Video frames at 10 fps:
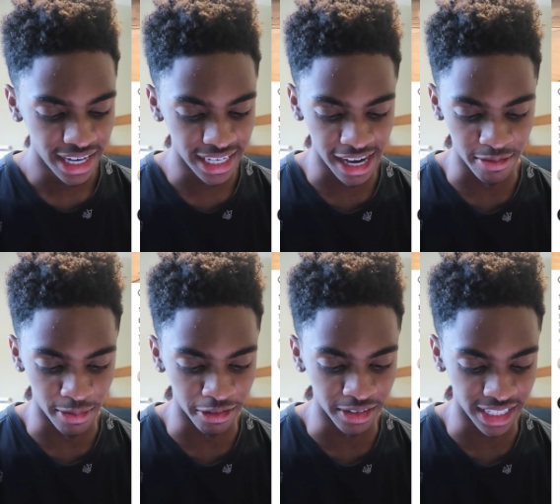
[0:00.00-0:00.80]
He gave
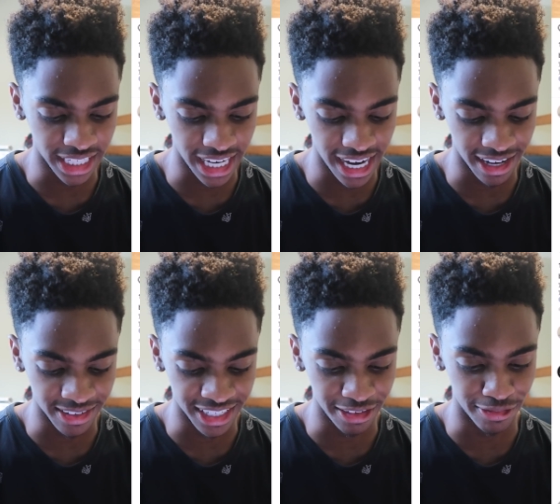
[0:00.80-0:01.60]
him everything he had
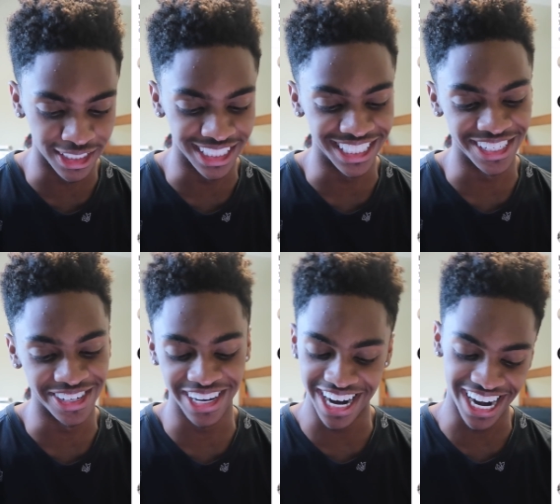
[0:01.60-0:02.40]
on defense too.